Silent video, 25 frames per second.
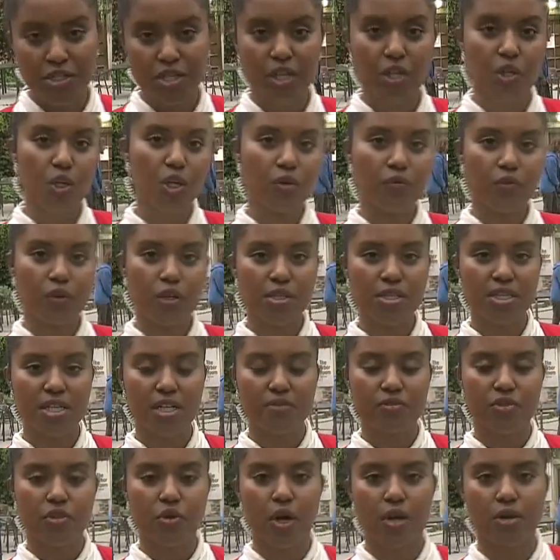The University
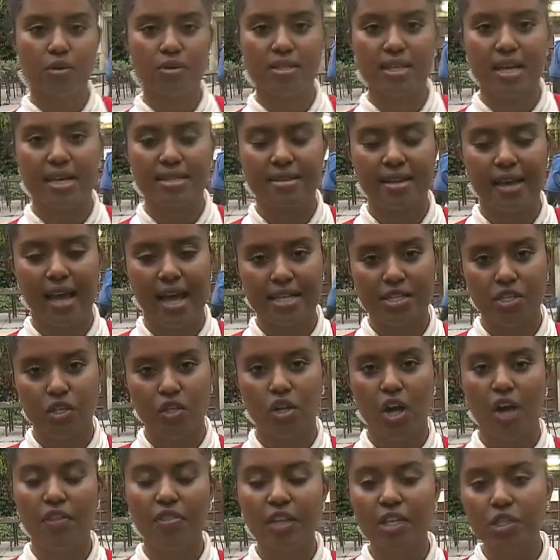of Toronto says it has
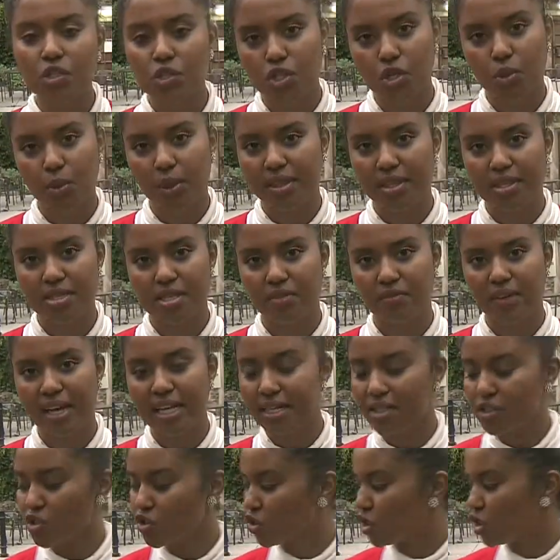nothing to do with this
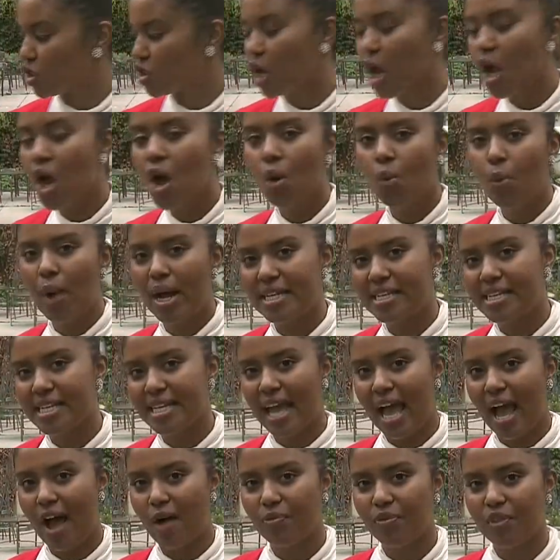event. It's just
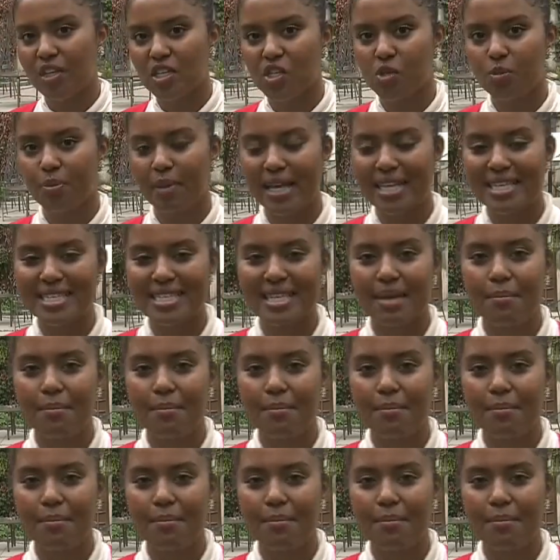renting out the space.